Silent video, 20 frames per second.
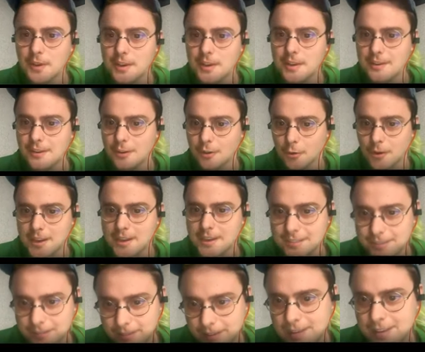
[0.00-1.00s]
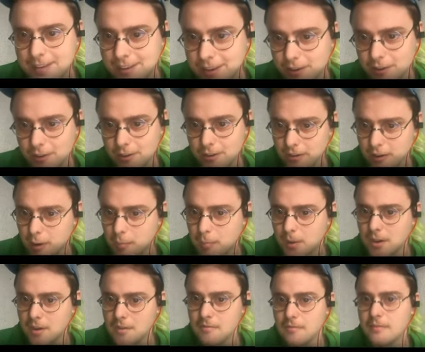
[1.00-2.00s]
to be green here
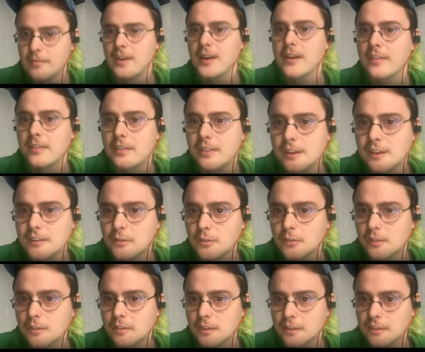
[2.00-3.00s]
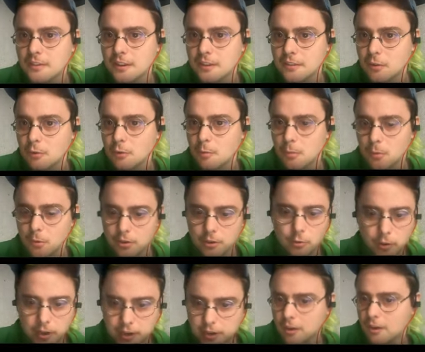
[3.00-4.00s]
above, these these things that are
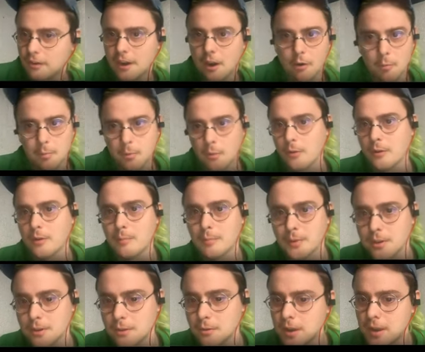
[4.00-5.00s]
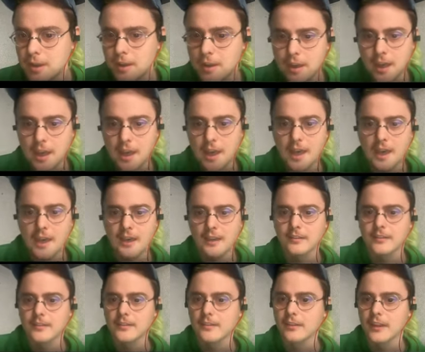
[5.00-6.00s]
reported green are now reported blue.
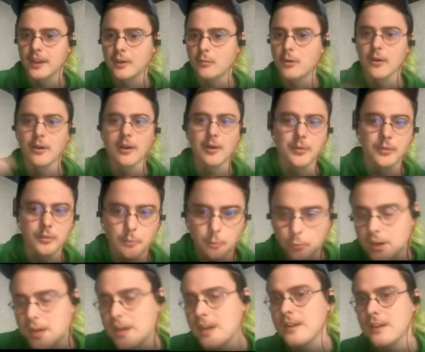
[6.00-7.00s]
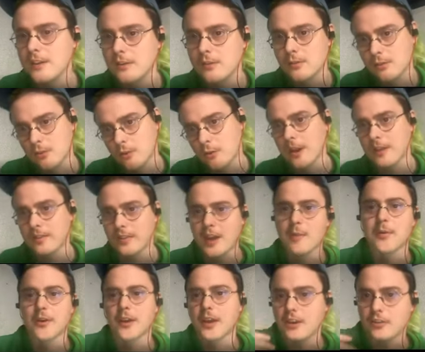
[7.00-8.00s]
And like we were able to recreate
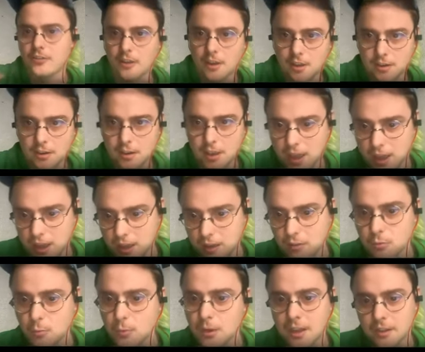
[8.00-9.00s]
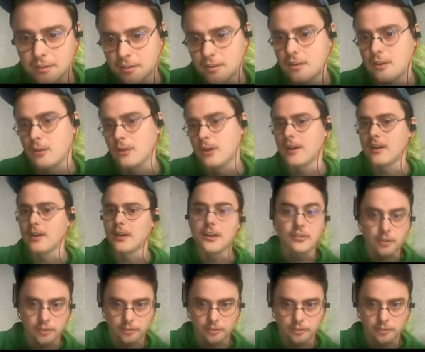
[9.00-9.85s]
the application and re-execute it